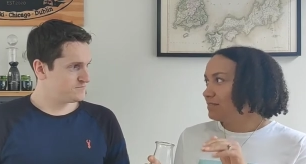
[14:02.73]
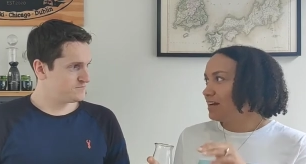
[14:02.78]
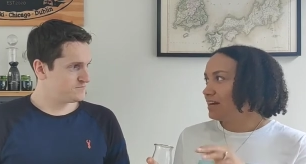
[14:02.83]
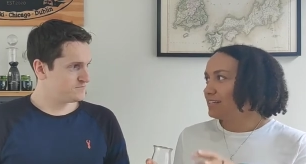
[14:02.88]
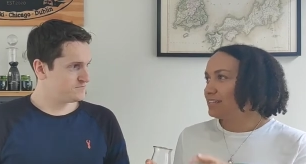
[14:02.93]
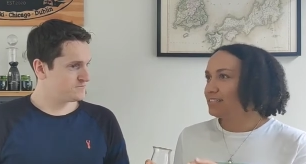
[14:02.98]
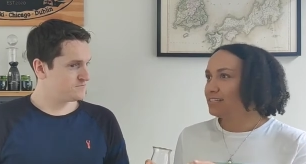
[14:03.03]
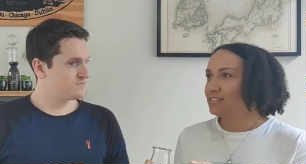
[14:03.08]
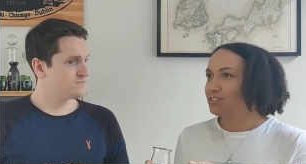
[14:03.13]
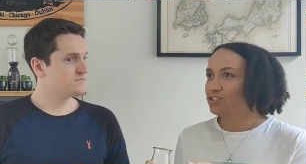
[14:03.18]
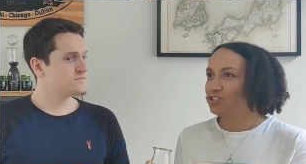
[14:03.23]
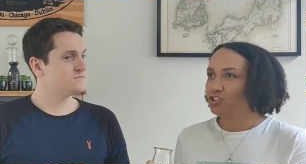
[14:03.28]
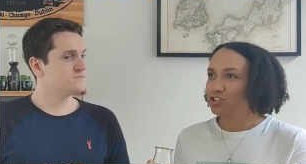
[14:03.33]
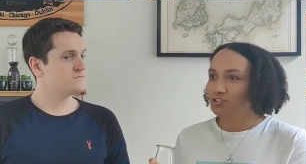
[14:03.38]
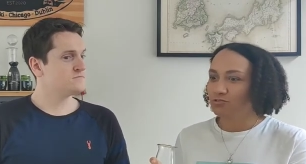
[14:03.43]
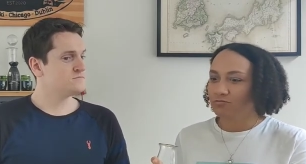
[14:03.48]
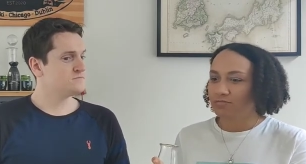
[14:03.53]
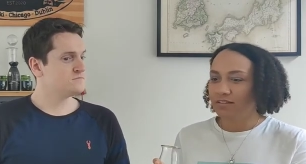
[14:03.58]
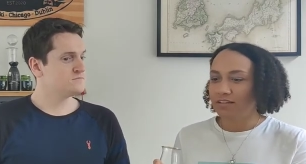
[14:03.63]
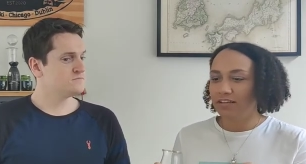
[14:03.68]
Speaker 1: not getting too
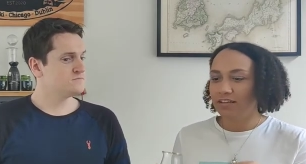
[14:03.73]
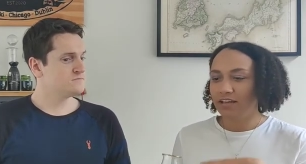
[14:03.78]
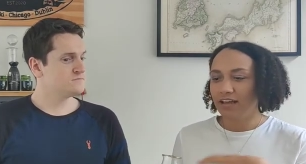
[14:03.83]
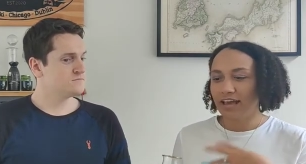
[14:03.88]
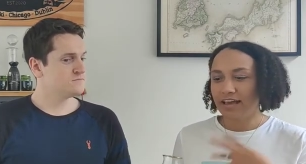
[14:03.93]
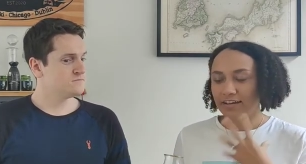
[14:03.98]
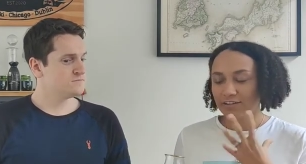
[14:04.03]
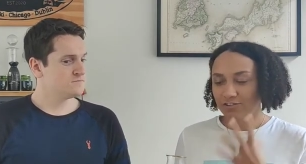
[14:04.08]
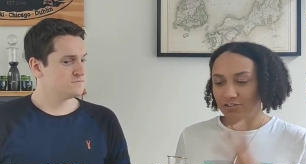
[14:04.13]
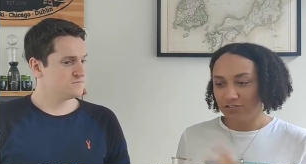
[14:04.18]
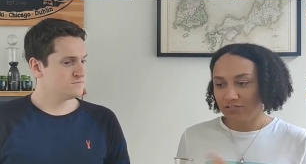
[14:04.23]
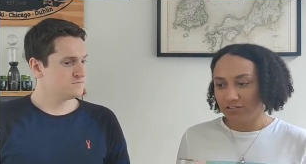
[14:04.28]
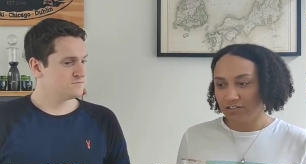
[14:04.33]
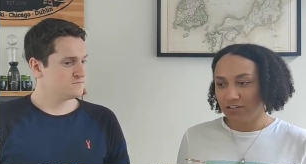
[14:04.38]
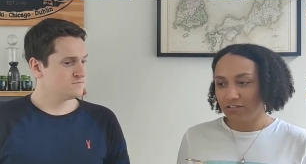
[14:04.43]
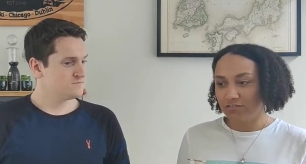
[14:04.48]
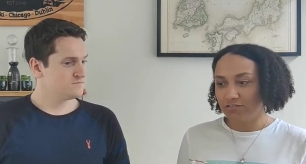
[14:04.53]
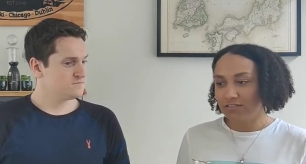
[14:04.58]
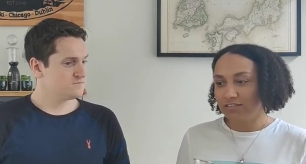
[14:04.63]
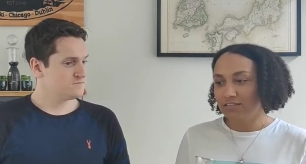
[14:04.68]
many extra
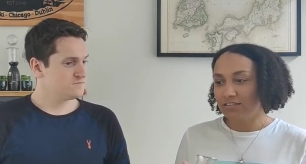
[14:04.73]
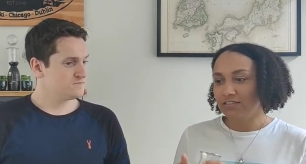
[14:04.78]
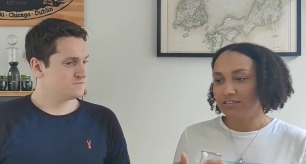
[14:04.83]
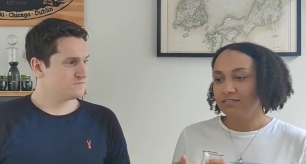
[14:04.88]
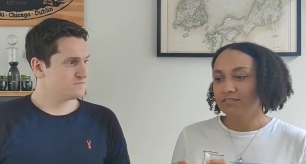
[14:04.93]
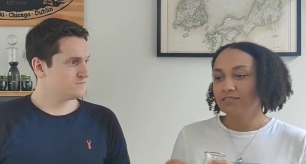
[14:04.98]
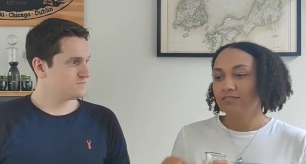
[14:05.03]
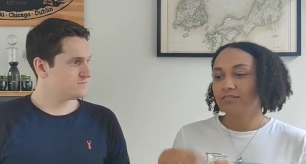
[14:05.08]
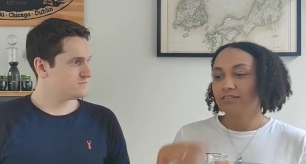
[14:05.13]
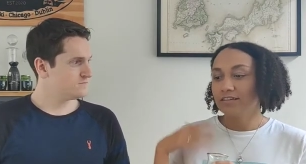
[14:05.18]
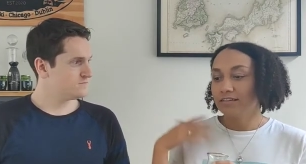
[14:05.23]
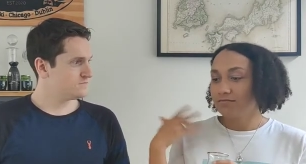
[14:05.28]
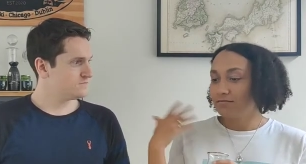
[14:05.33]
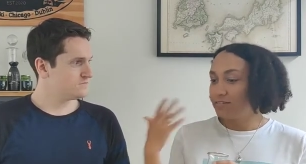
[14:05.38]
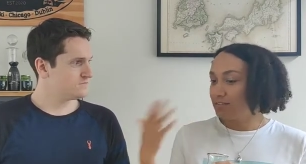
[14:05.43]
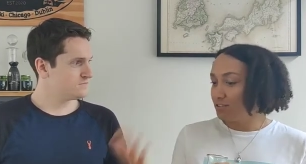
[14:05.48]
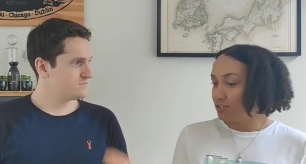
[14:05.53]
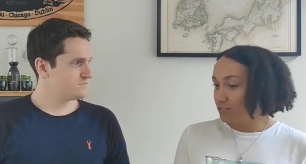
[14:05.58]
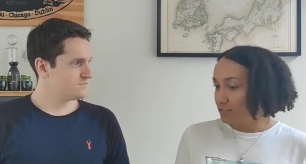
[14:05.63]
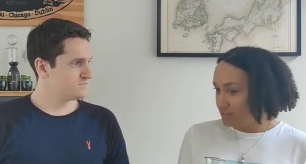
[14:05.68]
notes like with
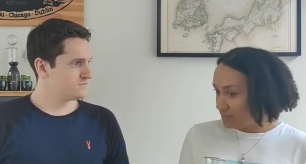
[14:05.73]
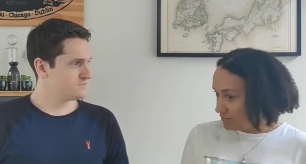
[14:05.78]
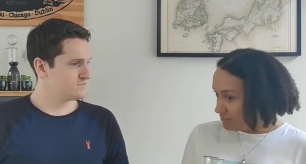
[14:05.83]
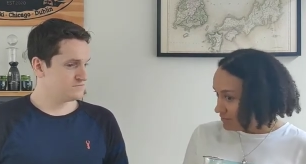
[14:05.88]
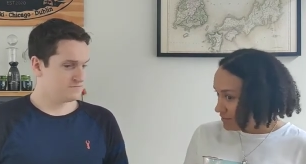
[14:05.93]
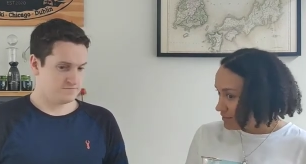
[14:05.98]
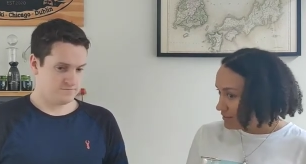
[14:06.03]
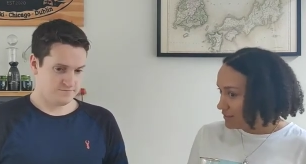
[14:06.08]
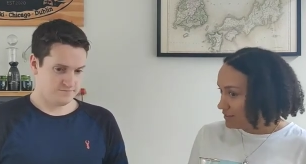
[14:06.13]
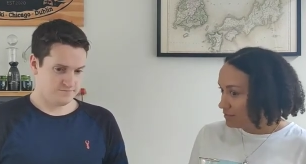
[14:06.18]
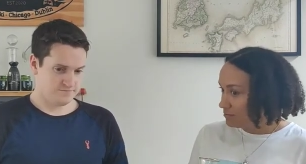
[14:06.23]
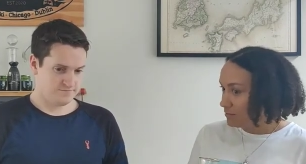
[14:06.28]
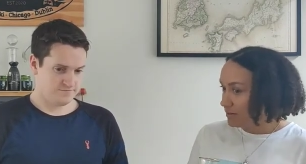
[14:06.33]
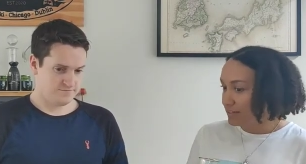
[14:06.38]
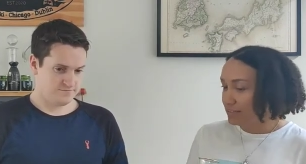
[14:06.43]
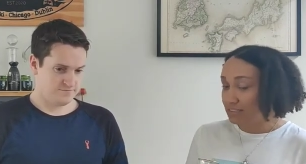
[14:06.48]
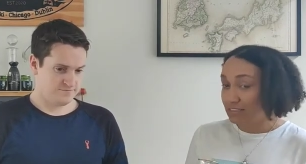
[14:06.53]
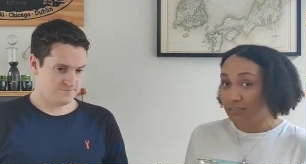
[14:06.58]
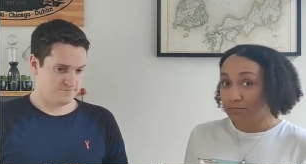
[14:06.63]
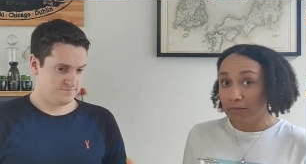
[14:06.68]
certain whiskeys where it
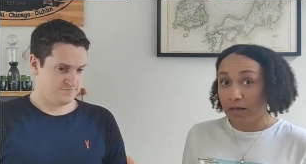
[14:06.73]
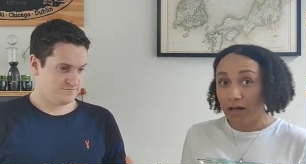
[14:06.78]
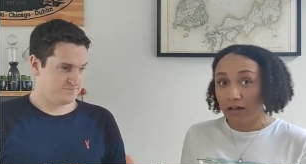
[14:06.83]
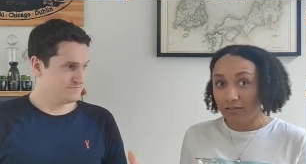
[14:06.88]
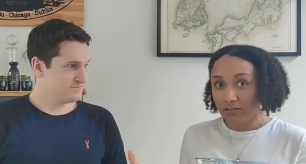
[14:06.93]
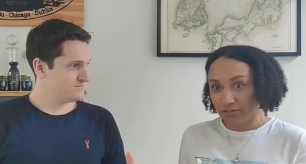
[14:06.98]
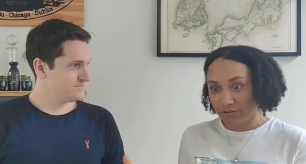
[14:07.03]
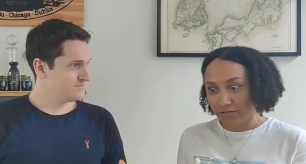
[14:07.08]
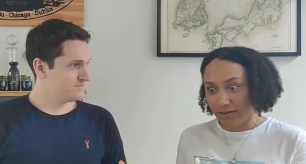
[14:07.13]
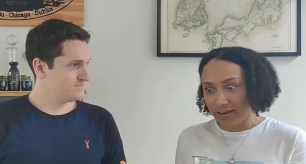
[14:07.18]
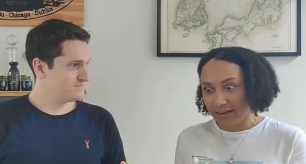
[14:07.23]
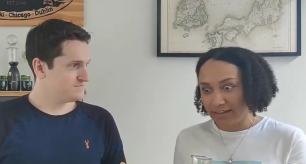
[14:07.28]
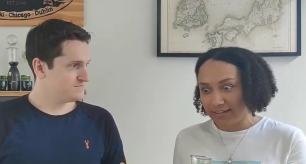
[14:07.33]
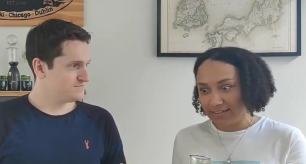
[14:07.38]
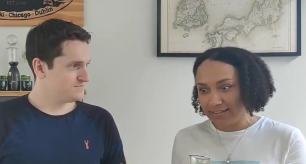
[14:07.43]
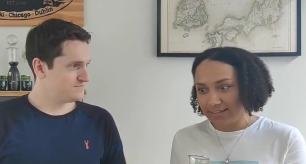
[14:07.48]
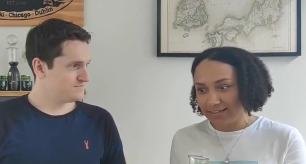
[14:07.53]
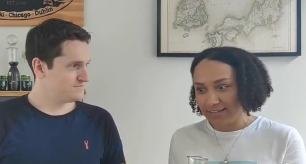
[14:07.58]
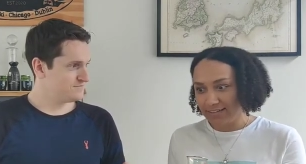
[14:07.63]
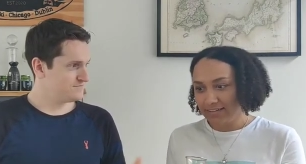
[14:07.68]
smelled great,